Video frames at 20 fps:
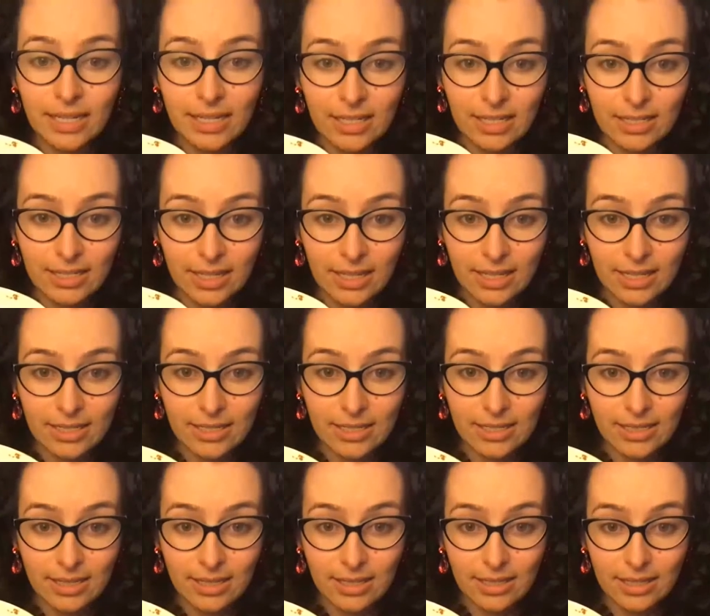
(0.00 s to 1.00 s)
Can you see
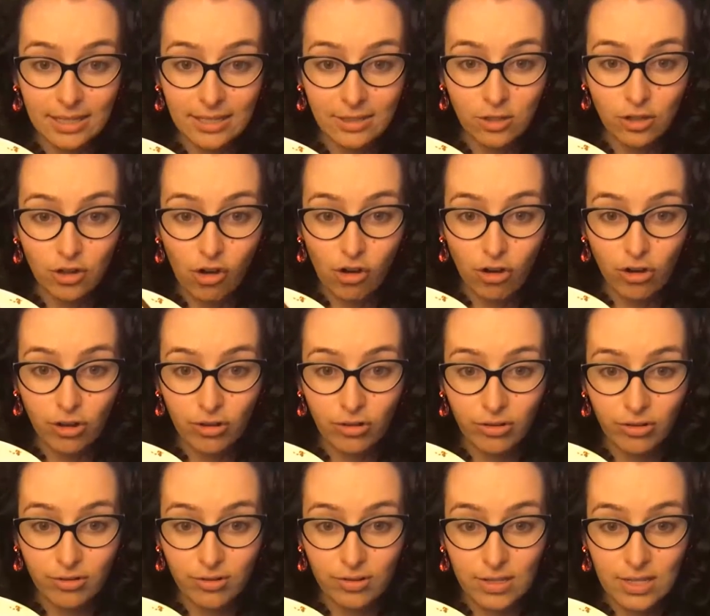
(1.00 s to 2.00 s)
this dog
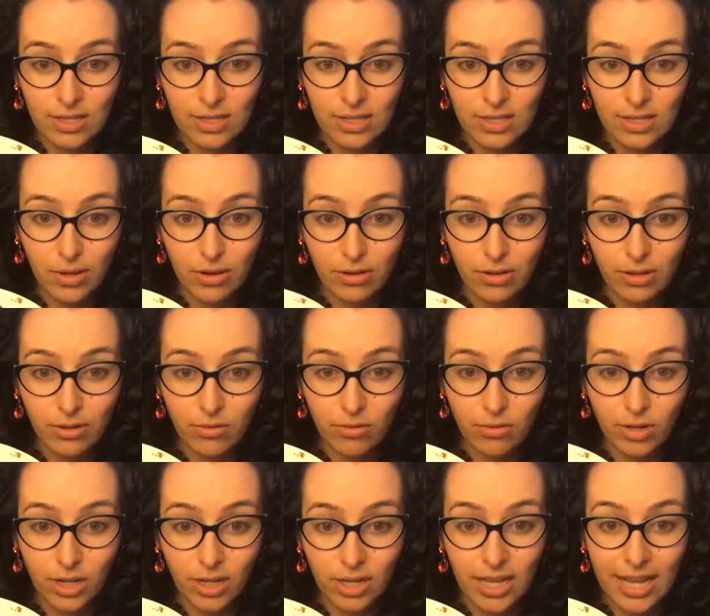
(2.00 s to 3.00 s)
sitting up here in the
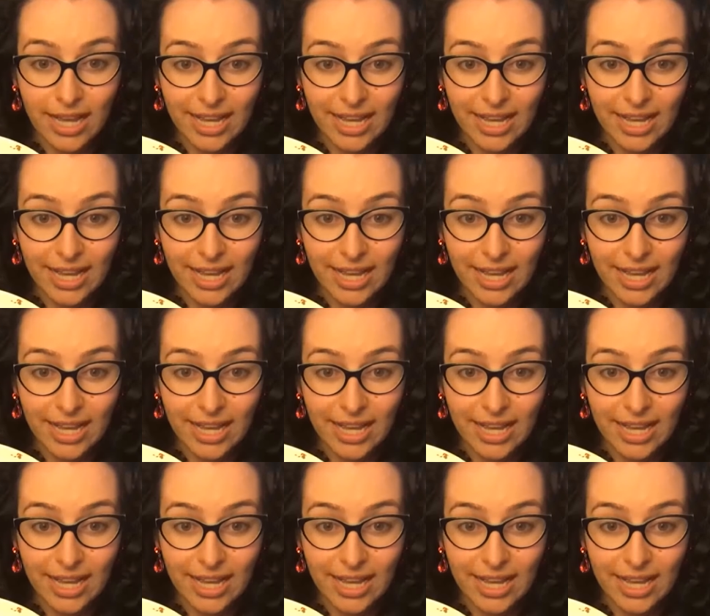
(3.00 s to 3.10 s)
corner?